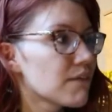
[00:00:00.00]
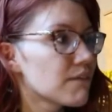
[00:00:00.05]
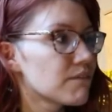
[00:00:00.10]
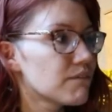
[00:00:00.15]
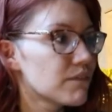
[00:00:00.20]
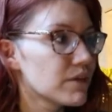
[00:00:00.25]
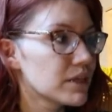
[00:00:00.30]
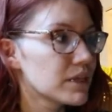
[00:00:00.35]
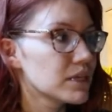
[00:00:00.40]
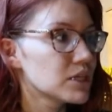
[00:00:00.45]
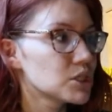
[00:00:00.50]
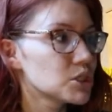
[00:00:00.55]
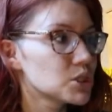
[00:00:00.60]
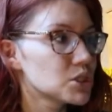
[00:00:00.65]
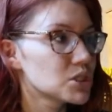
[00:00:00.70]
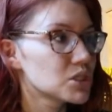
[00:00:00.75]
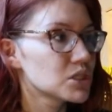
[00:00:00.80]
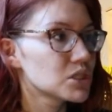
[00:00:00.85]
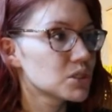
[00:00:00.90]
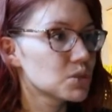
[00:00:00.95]

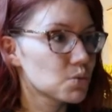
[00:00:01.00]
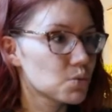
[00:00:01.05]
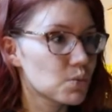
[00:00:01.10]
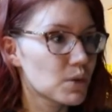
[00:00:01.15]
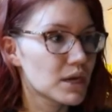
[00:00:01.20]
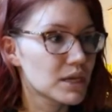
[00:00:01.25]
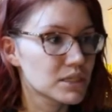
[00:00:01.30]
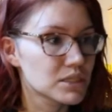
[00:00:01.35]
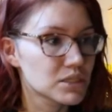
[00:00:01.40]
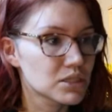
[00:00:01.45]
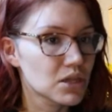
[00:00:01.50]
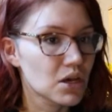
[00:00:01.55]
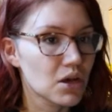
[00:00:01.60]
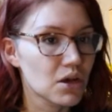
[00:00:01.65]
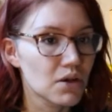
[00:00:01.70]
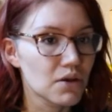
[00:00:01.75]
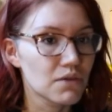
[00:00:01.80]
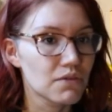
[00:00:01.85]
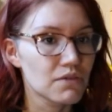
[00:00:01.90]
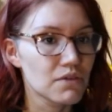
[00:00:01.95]
finish the rest
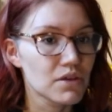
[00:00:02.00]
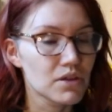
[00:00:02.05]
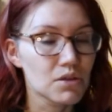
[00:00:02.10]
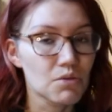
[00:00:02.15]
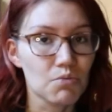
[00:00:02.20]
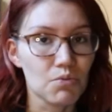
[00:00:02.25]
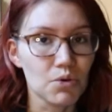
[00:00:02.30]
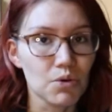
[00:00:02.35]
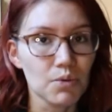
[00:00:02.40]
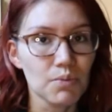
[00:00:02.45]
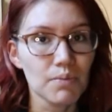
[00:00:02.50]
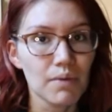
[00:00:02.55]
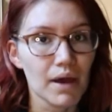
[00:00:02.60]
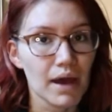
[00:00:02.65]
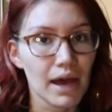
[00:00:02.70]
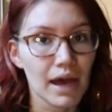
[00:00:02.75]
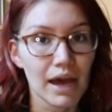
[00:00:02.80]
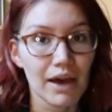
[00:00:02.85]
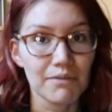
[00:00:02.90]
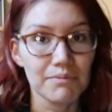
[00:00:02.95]
of the room I
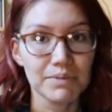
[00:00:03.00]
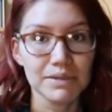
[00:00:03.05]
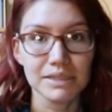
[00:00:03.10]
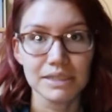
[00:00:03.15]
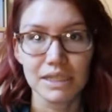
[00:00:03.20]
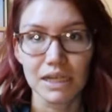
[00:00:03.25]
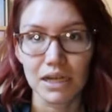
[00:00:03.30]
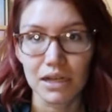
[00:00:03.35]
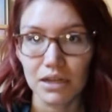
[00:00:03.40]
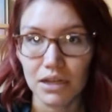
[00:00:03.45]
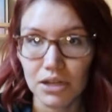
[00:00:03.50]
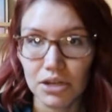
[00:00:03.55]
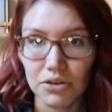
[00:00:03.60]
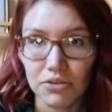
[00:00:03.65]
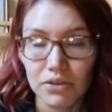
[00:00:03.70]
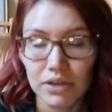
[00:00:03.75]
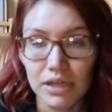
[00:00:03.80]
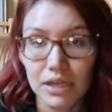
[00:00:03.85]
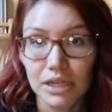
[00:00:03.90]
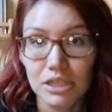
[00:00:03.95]
have been
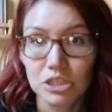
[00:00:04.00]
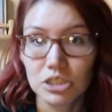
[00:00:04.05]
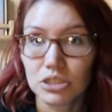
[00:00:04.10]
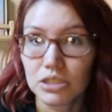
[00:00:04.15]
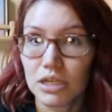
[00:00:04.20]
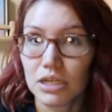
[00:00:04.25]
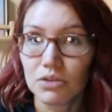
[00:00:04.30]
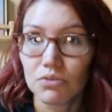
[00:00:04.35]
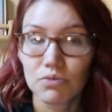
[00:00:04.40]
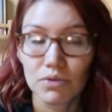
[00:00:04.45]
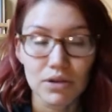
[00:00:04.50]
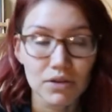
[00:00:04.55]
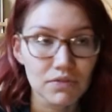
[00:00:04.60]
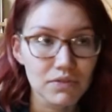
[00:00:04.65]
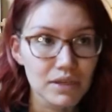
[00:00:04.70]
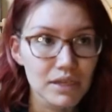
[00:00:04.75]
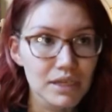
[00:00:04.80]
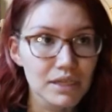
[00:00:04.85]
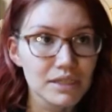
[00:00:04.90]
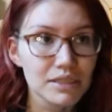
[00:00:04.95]
decluttering and just getting rid of
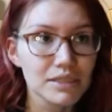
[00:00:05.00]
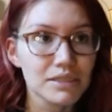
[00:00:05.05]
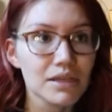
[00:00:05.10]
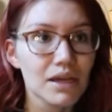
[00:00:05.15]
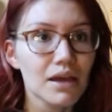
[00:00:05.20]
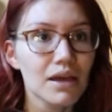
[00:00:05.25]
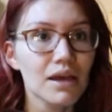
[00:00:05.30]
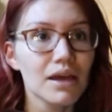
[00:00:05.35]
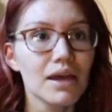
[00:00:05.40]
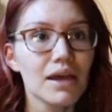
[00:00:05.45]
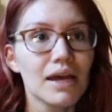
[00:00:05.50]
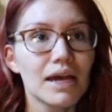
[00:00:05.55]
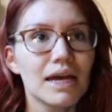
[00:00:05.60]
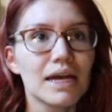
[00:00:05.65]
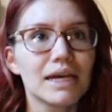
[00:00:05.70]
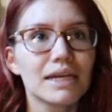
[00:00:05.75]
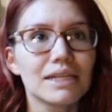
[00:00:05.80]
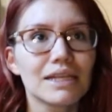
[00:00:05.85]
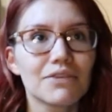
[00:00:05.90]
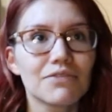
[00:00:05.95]
things
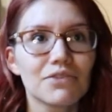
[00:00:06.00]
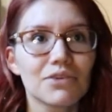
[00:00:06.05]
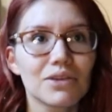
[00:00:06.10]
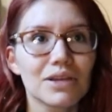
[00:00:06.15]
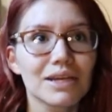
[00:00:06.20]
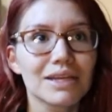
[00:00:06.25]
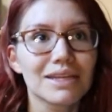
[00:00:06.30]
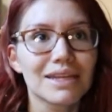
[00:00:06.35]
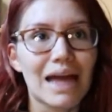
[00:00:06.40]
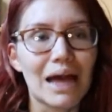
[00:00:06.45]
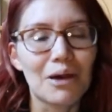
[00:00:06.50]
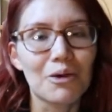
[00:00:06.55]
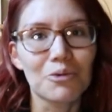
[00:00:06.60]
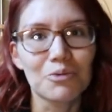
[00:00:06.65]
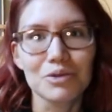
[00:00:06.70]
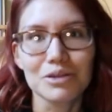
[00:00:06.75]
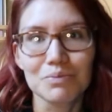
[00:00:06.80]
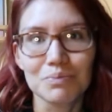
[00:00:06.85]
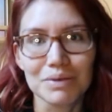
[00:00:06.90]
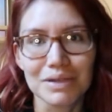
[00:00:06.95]
and I feel like now
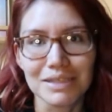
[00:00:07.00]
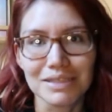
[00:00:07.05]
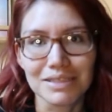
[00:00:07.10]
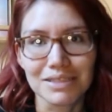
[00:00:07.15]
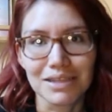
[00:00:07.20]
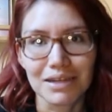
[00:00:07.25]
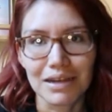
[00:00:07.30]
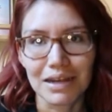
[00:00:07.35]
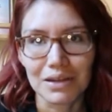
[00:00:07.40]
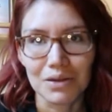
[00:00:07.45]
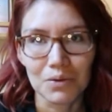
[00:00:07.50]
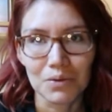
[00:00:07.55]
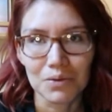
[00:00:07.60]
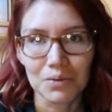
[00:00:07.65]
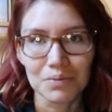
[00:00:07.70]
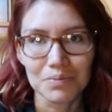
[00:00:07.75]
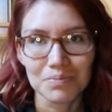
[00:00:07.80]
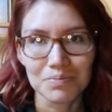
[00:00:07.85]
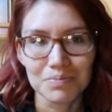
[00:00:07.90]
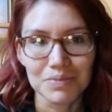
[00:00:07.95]
with being stuck at
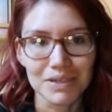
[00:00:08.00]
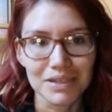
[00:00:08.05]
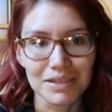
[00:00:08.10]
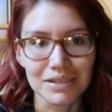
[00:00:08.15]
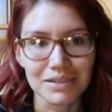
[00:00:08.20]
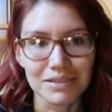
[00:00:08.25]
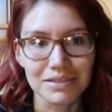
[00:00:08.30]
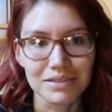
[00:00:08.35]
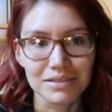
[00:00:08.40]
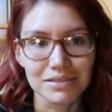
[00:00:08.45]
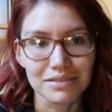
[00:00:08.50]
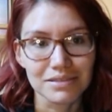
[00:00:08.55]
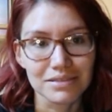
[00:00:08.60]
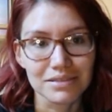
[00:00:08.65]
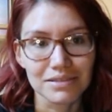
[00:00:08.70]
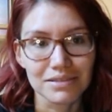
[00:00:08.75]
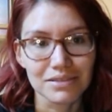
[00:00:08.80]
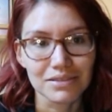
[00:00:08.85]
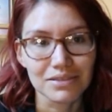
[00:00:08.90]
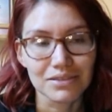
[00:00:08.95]
home because
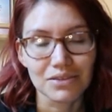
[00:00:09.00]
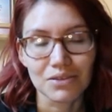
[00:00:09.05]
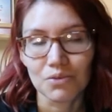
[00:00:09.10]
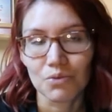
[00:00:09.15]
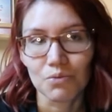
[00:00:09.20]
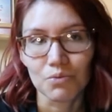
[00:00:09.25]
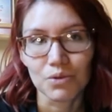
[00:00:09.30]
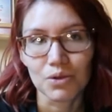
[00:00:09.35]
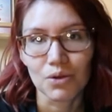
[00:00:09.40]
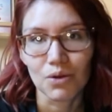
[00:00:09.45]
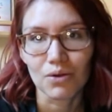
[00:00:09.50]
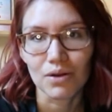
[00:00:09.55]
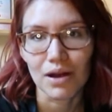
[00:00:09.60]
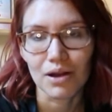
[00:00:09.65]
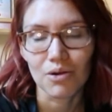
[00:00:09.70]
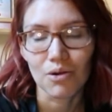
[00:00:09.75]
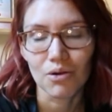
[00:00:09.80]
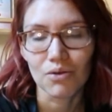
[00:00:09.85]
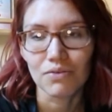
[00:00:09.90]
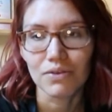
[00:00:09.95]
we all got
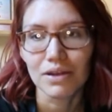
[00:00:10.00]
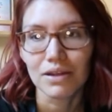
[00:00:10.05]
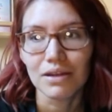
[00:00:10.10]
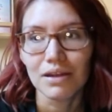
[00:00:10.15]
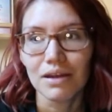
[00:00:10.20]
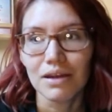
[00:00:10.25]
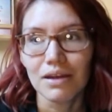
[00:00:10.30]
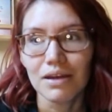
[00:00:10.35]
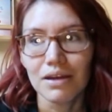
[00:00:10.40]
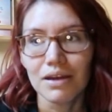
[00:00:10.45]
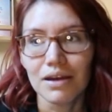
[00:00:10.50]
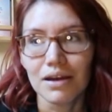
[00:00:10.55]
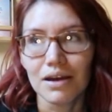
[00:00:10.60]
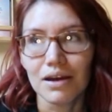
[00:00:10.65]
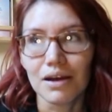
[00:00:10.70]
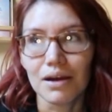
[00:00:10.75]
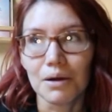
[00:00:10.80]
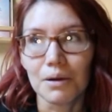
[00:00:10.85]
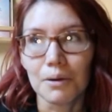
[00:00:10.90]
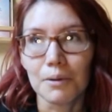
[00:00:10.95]
COVID
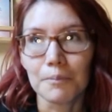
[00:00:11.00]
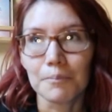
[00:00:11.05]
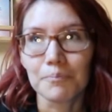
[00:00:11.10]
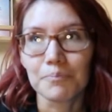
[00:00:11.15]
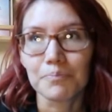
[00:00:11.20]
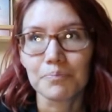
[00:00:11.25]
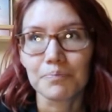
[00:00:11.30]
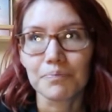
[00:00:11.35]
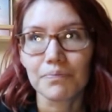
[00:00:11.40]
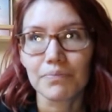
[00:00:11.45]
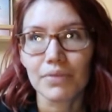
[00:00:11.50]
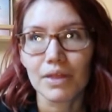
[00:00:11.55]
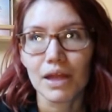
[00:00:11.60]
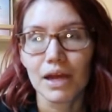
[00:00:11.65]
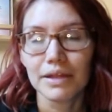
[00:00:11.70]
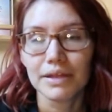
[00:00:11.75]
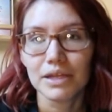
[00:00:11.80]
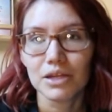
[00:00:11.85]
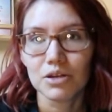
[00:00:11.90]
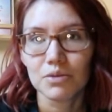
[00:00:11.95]
um,
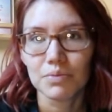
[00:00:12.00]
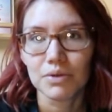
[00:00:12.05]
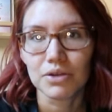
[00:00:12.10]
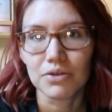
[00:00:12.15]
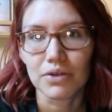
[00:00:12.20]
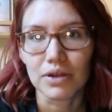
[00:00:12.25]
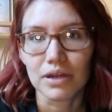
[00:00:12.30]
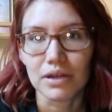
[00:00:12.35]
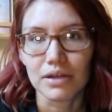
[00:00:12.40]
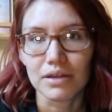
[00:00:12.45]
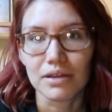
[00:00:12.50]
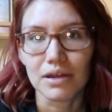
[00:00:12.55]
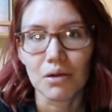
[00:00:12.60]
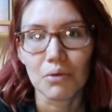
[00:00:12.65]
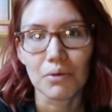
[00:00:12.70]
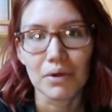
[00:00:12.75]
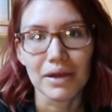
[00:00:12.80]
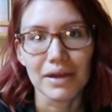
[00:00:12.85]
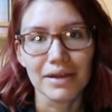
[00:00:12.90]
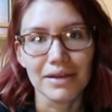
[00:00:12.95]
I think it would be great that
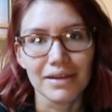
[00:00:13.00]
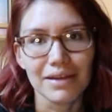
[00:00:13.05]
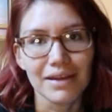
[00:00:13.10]
way